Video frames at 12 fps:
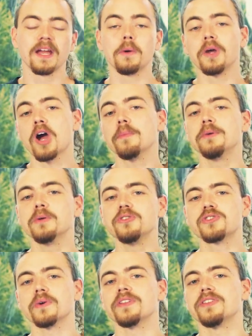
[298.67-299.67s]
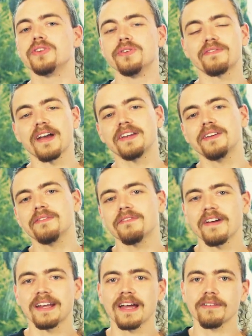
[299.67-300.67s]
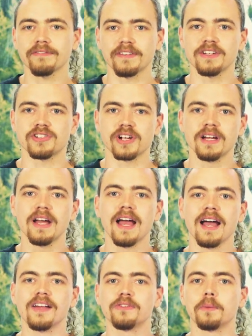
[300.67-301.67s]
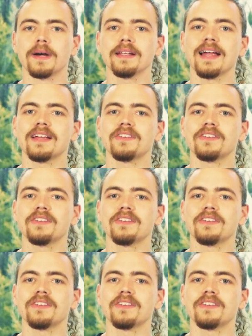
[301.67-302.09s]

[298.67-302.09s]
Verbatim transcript: We hope you enjoy the new fade in and fade out feature, as well